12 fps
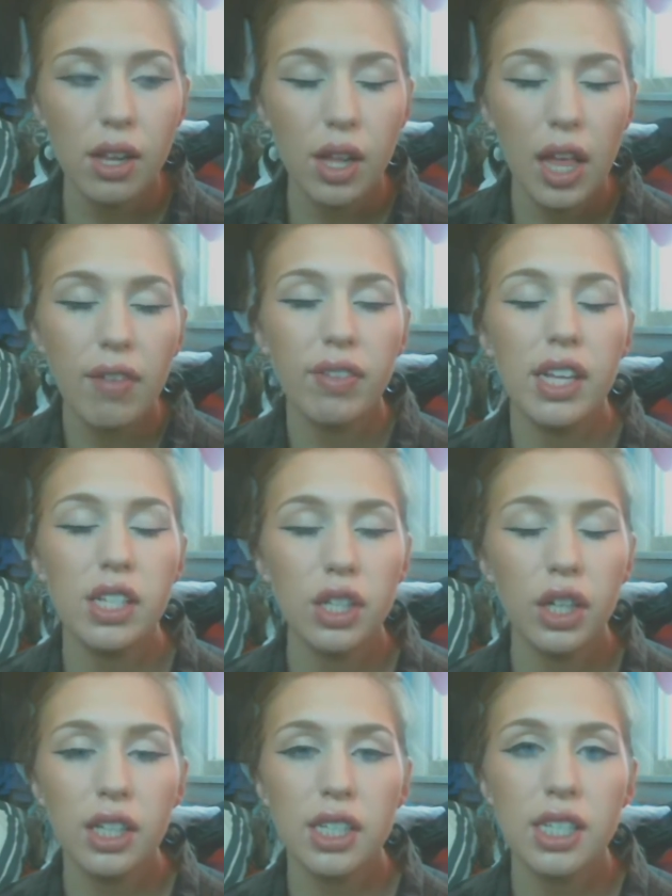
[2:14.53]
if they
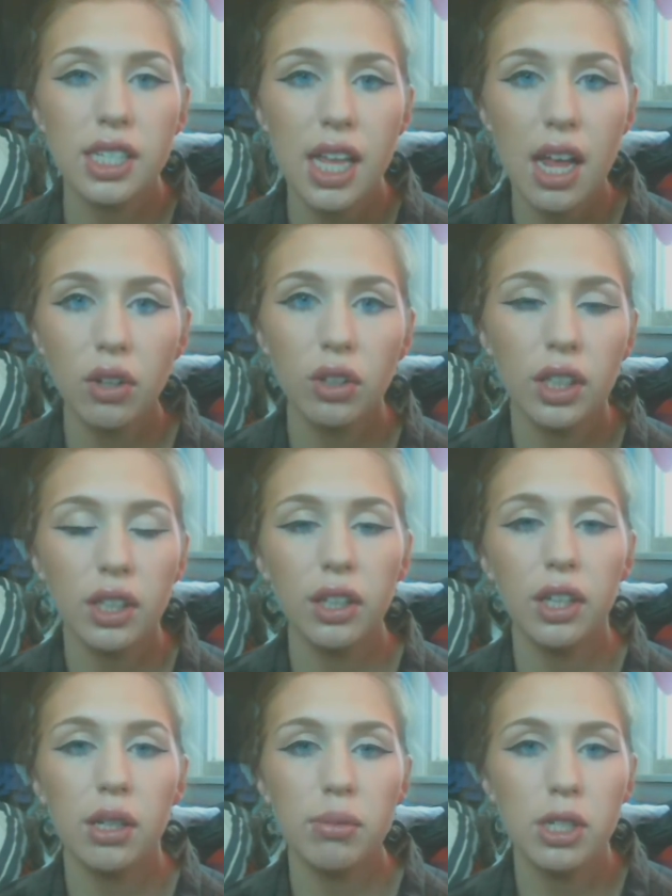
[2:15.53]
start to settle, then they're
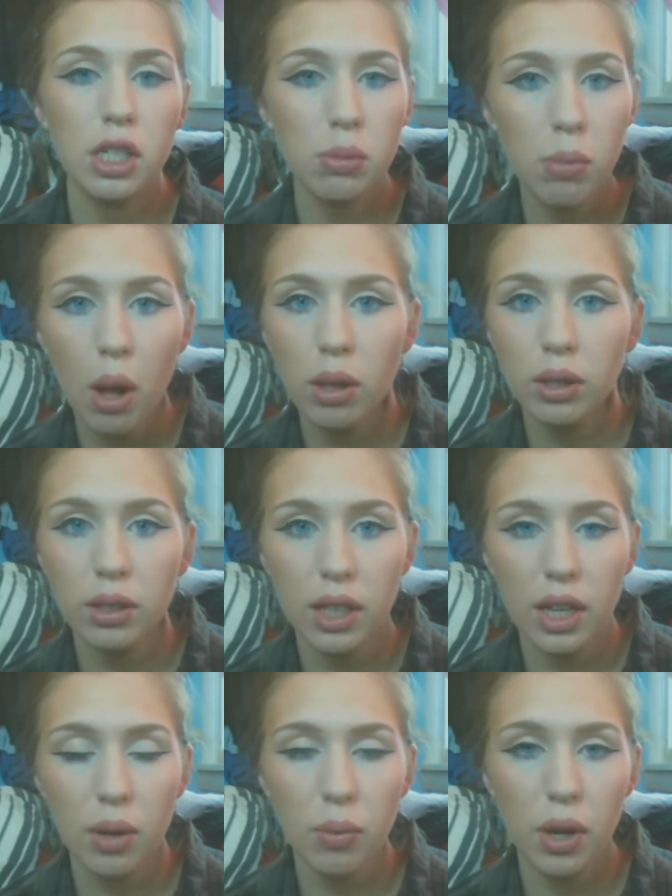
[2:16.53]
going to be smaller
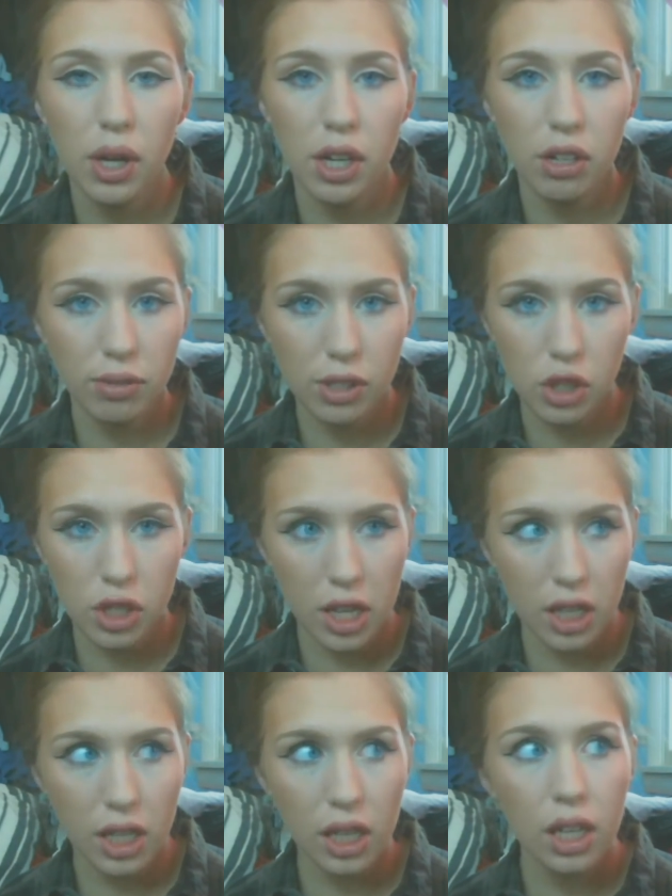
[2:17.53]
than I wanted
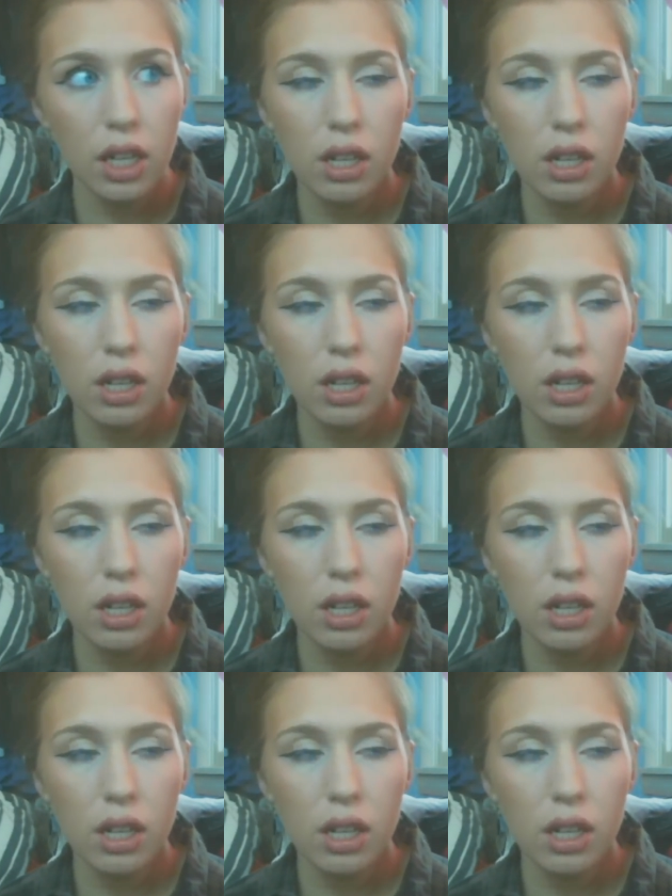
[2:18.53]
originally.